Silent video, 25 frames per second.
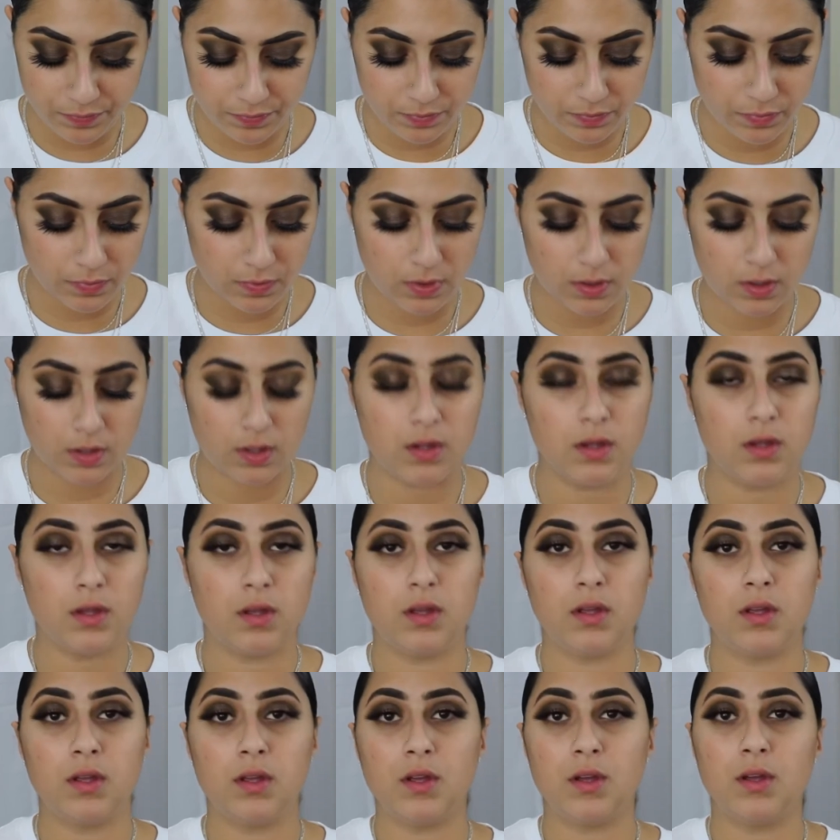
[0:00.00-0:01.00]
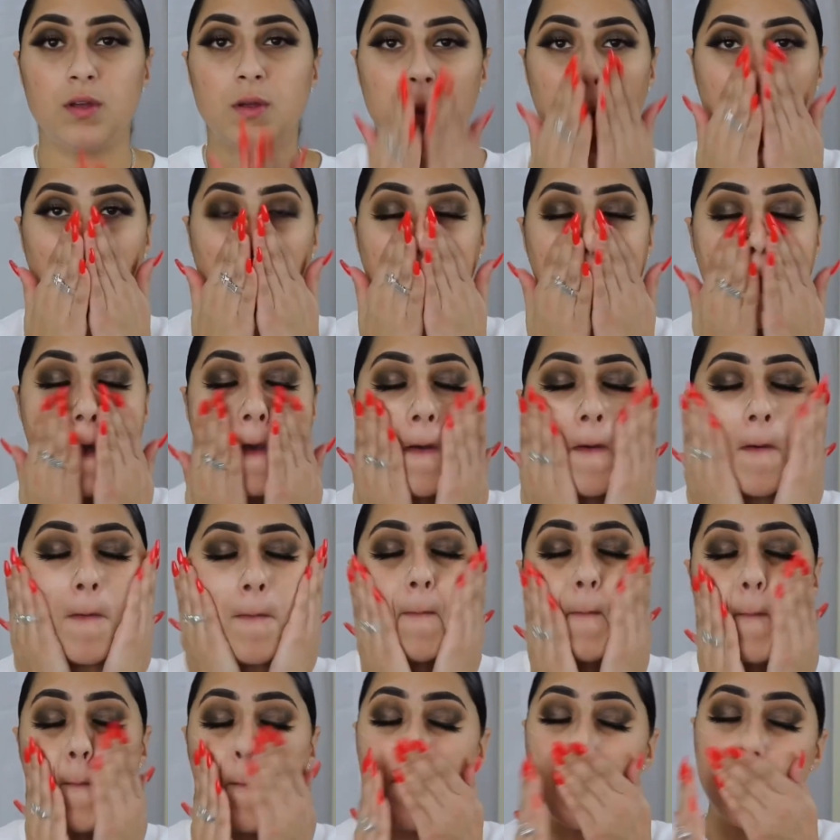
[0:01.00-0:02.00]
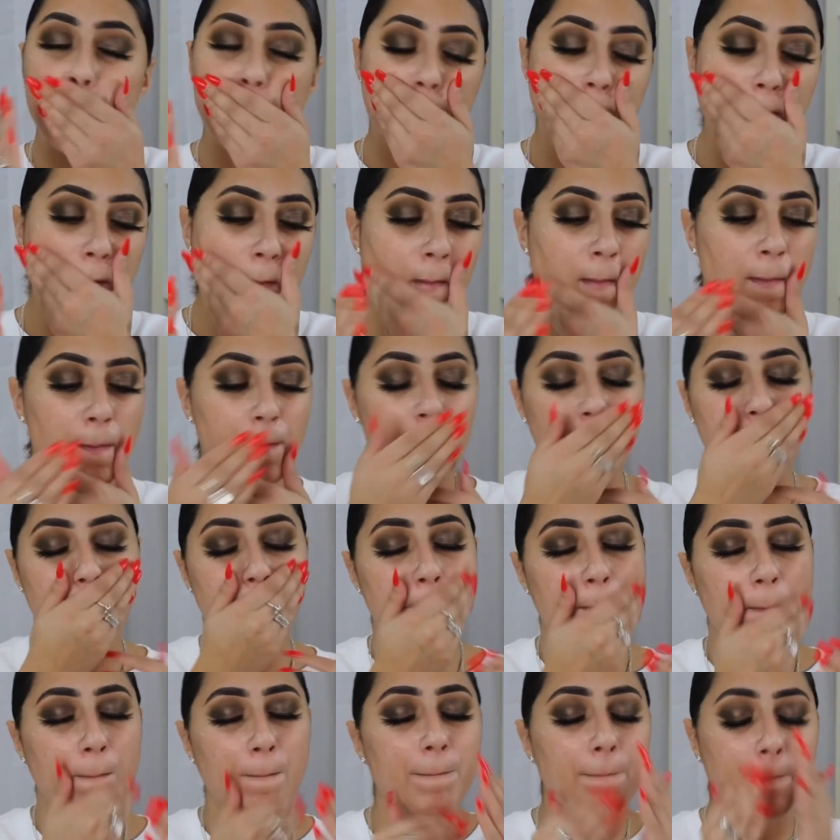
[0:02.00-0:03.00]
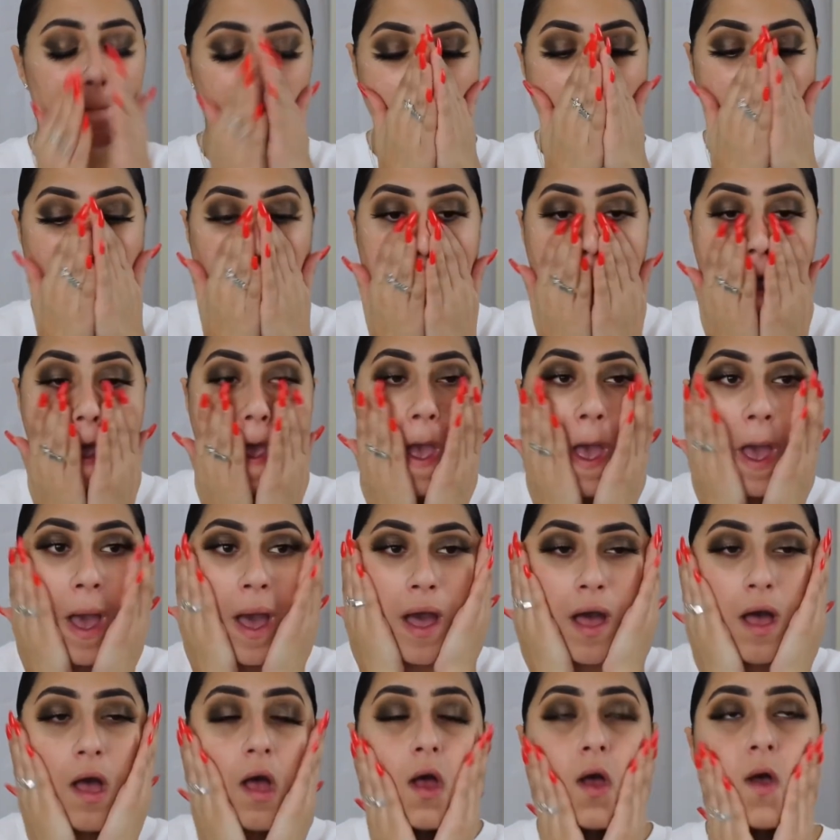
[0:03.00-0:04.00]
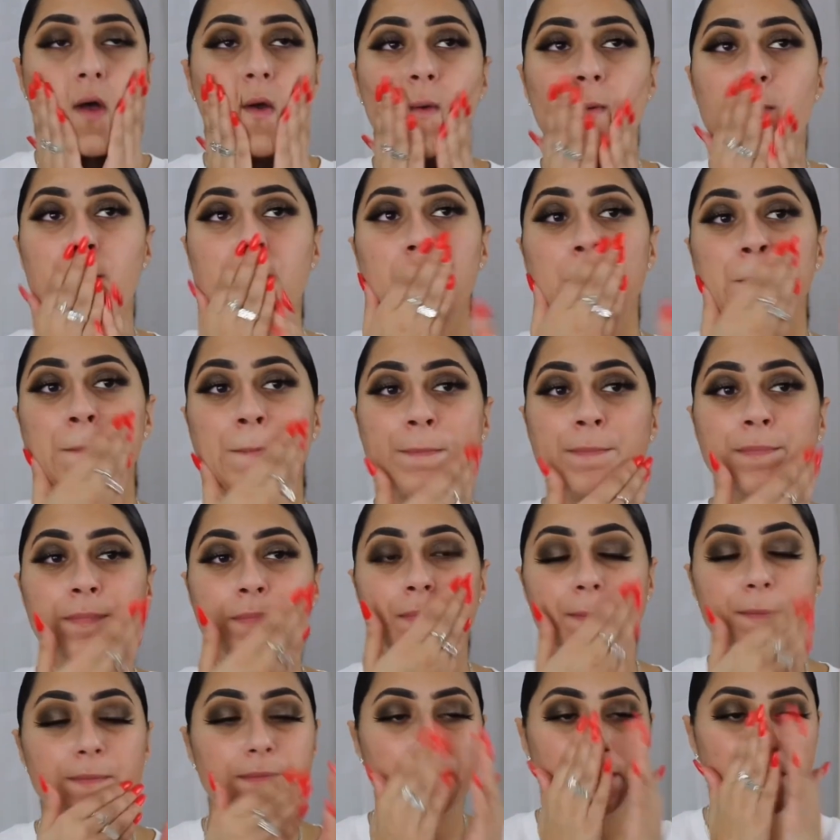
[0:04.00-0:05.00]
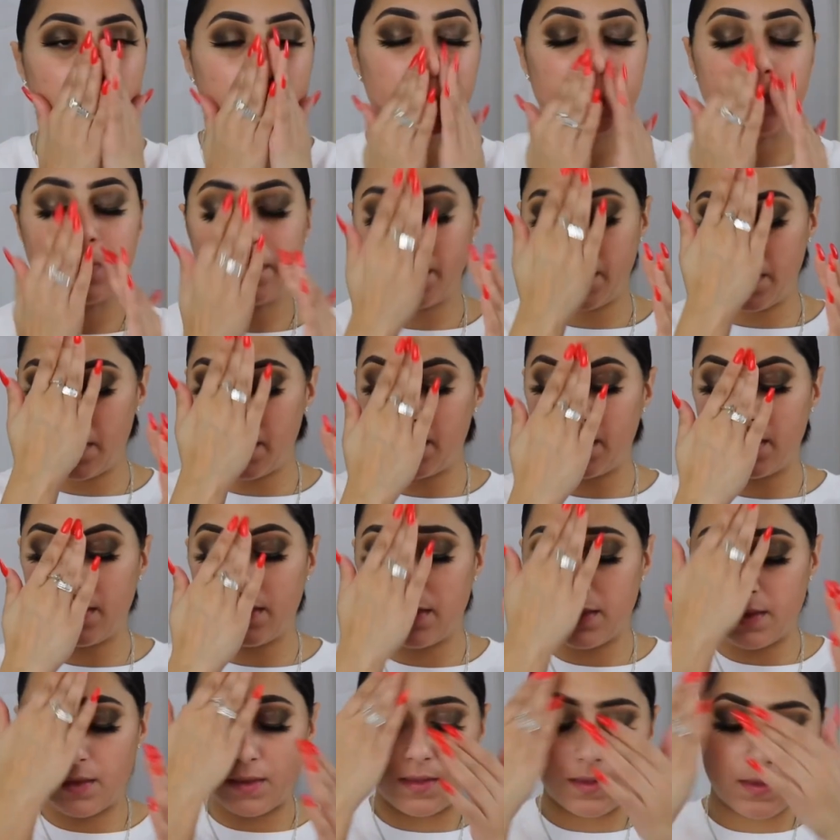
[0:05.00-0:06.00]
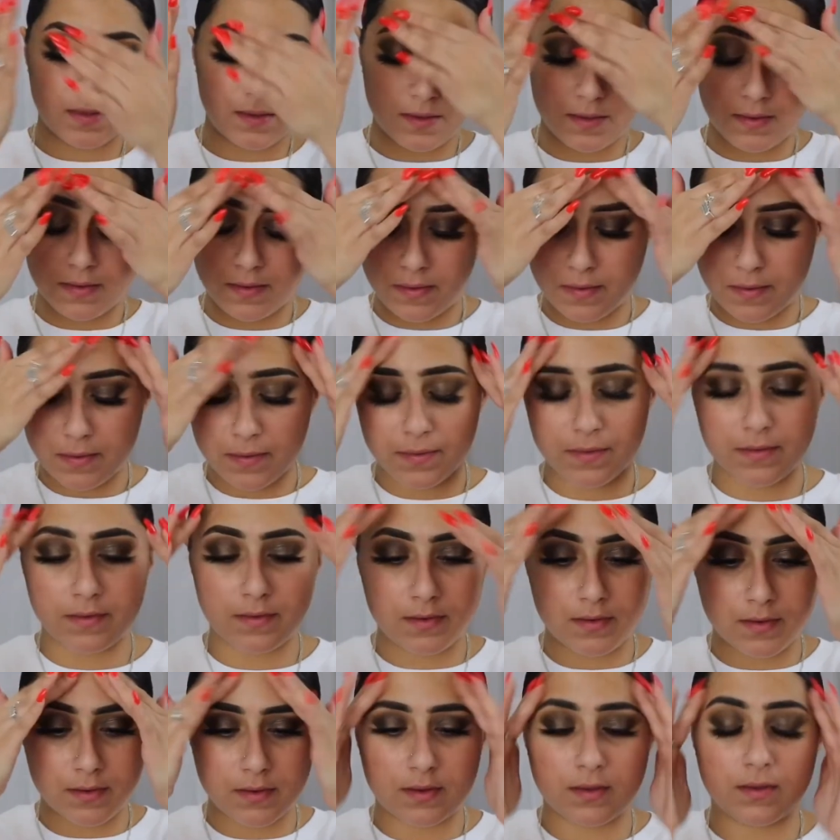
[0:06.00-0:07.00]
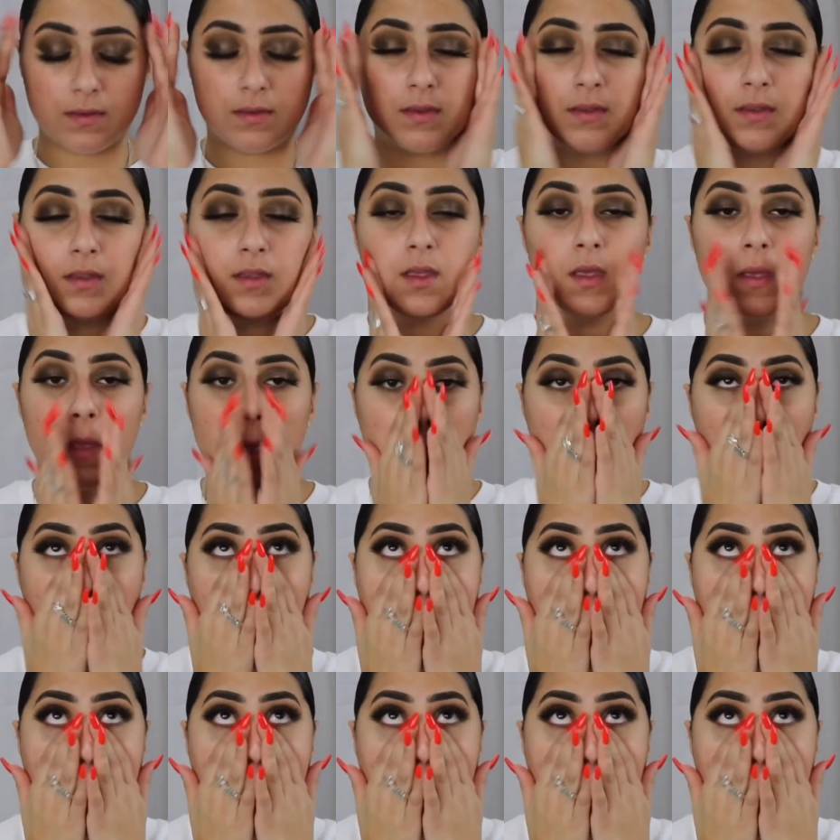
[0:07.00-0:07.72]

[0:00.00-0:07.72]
No one is speaking in this clip.